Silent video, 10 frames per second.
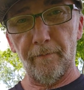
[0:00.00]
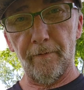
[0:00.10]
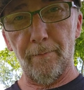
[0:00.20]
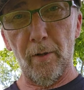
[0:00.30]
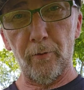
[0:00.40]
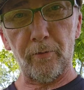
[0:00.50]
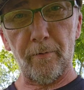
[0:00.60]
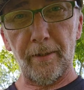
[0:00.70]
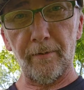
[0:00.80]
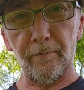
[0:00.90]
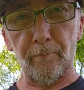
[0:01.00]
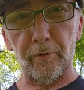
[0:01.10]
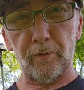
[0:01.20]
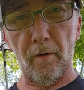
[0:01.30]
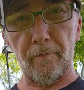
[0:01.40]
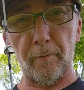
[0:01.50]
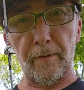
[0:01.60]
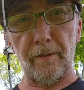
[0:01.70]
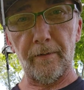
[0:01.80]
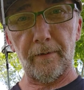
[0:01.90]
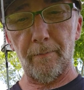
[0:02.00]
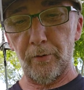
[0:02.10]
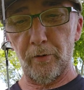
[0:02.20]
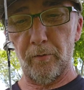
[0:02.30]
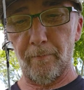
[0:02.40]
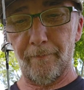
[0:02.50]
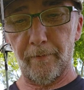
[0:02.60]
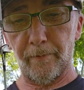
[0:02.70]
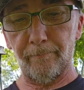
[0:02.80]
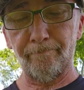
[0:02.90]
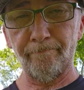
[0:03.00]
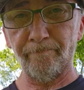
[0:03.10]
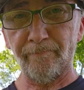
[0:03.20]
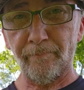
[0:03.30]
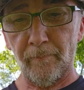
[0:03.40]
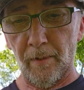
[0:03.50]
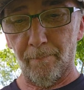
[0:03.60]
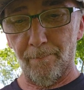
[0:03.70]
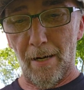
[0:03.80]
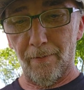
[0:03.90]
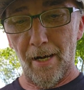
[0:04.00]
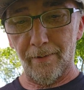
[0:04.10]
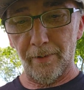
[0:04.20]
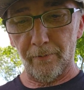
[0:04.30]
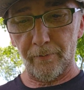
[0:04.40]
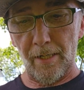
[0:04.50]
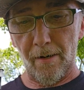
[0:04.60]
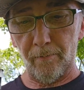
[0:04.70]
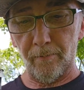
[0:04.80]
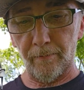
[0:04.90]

the bowstring whatsoever with this. I've been shooting them for about 9 years now.